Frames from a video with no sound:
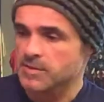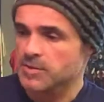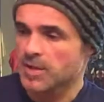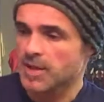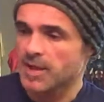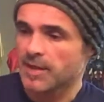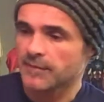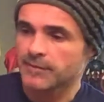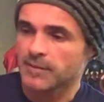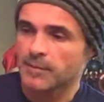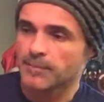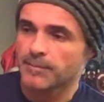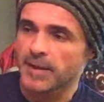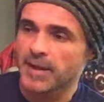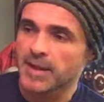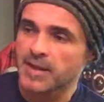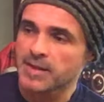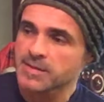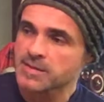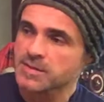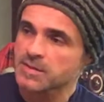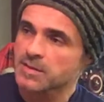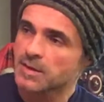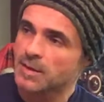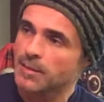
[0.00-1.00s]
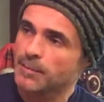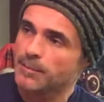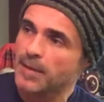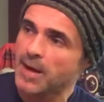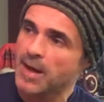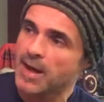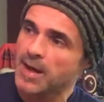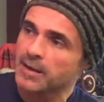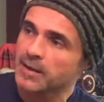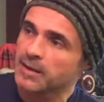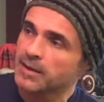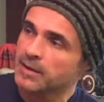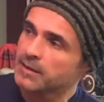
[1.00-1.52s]
You got the base, the
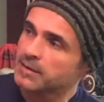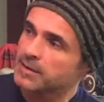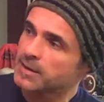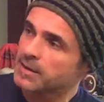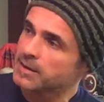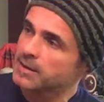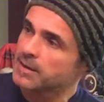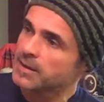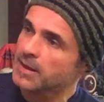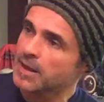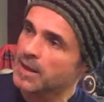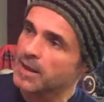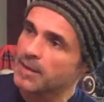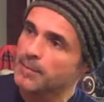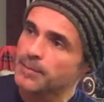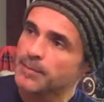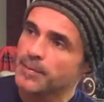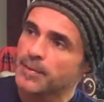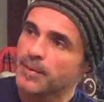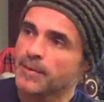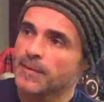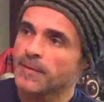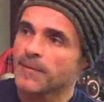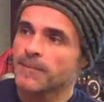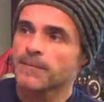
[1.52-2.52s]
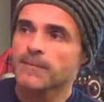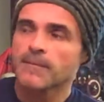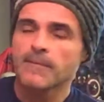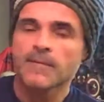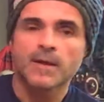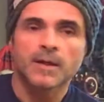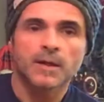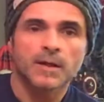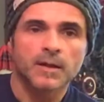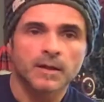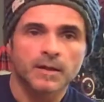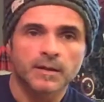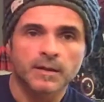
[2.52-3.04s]
body, the cape,
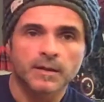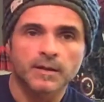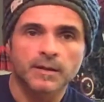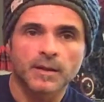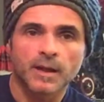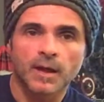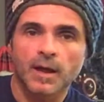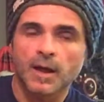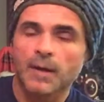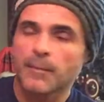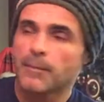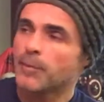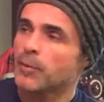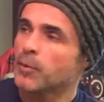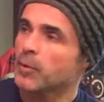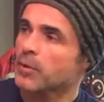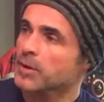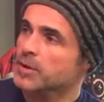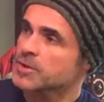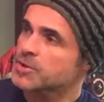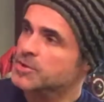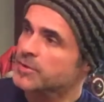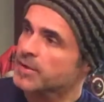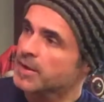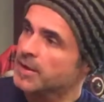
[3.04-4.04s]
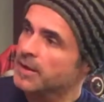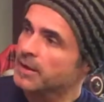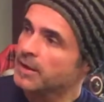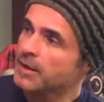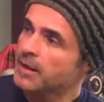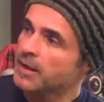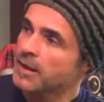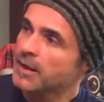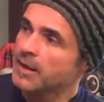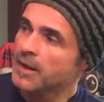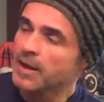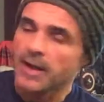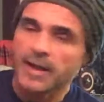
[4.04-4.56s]
the
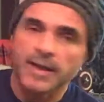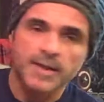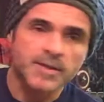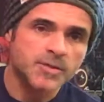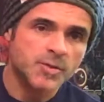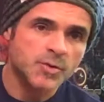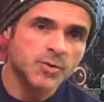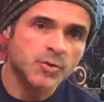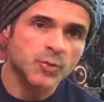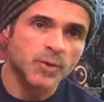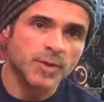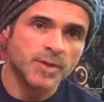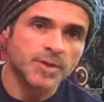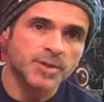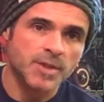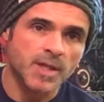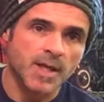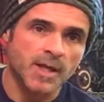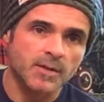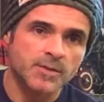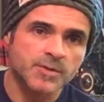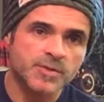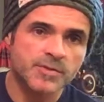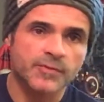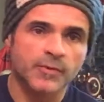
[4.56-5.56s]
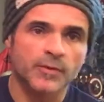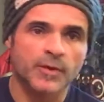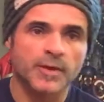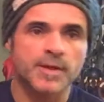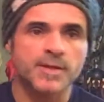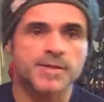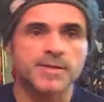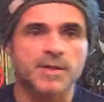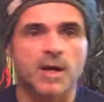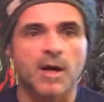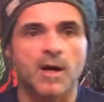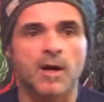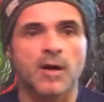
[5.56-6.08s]
portrait, and two switch outs for
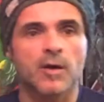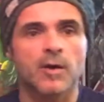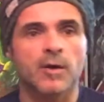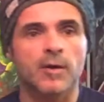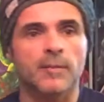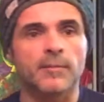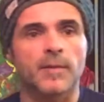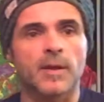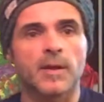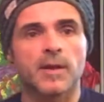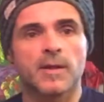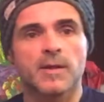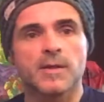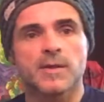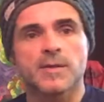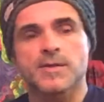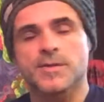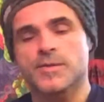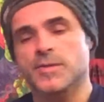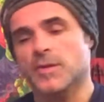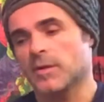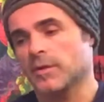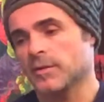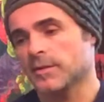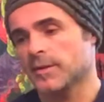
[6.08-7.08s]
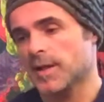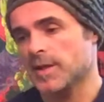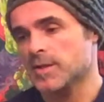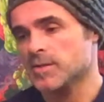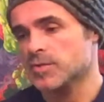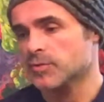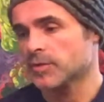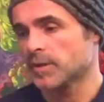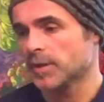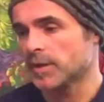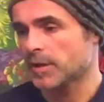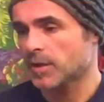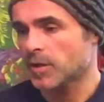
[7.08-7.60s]
his arm. So
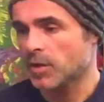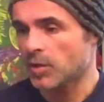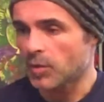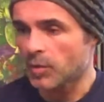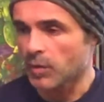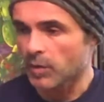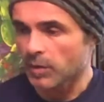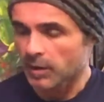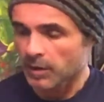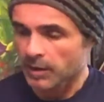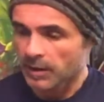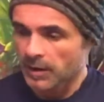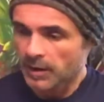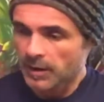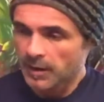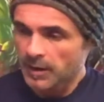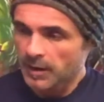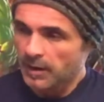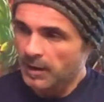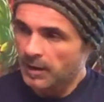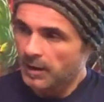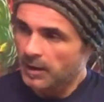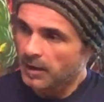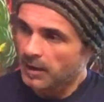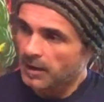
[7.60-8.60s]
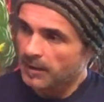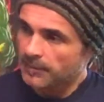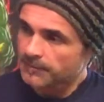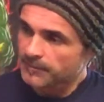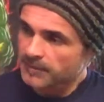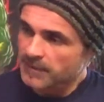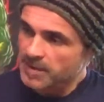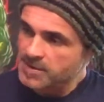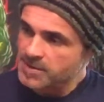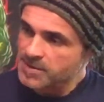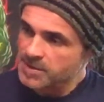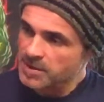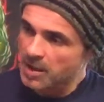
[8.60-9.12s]
that's really cool.
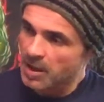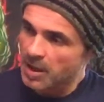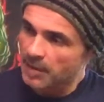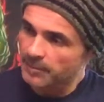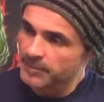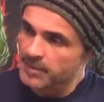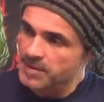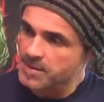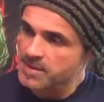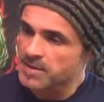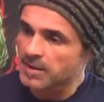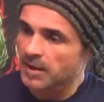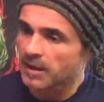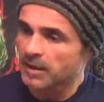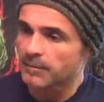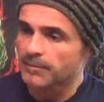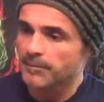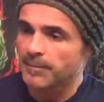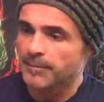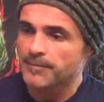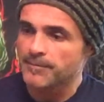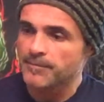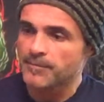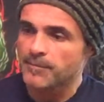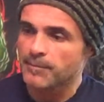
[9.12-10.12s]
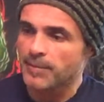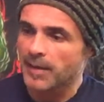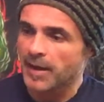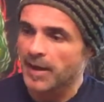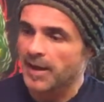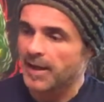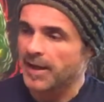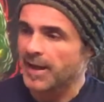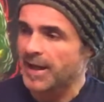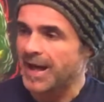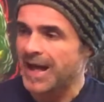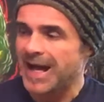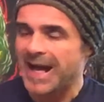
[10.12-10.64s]
The sculpt is done
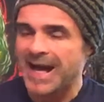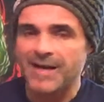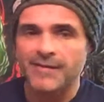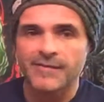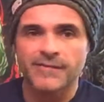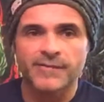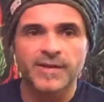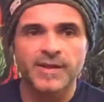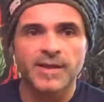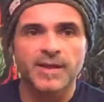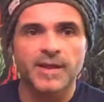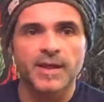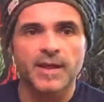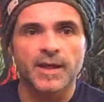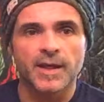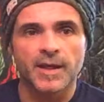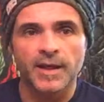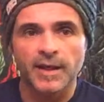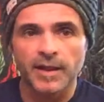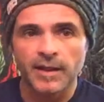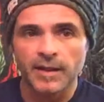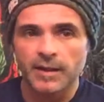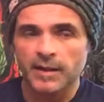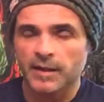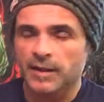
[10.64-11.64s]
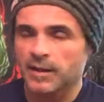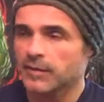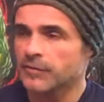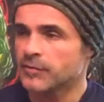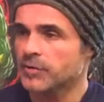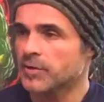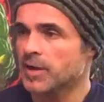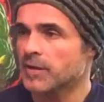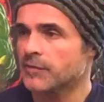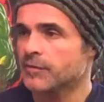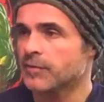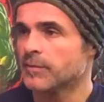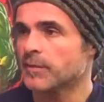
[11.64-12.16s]
by Avi A. If
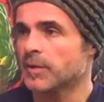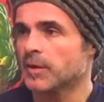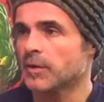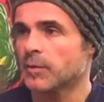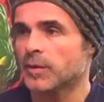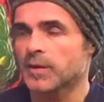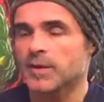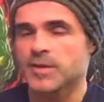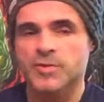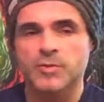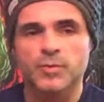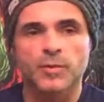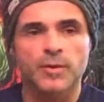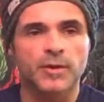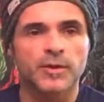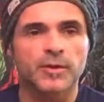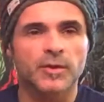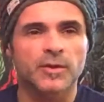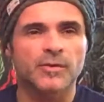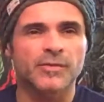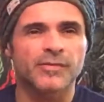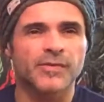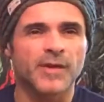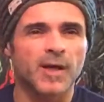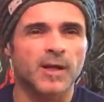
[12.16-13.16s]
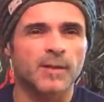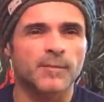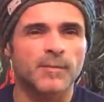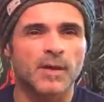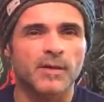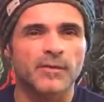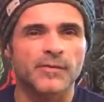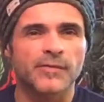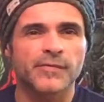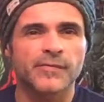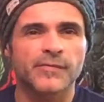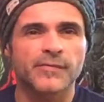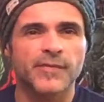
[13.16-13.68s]
you're not familiar with his work, you can find him
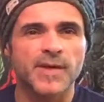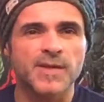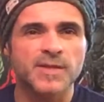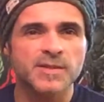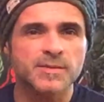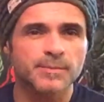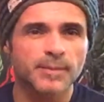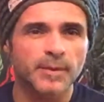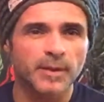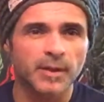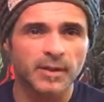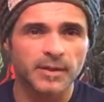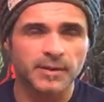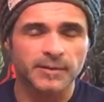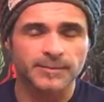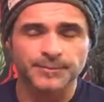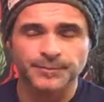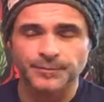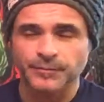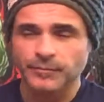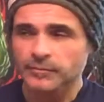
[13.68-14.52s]
on Facebook.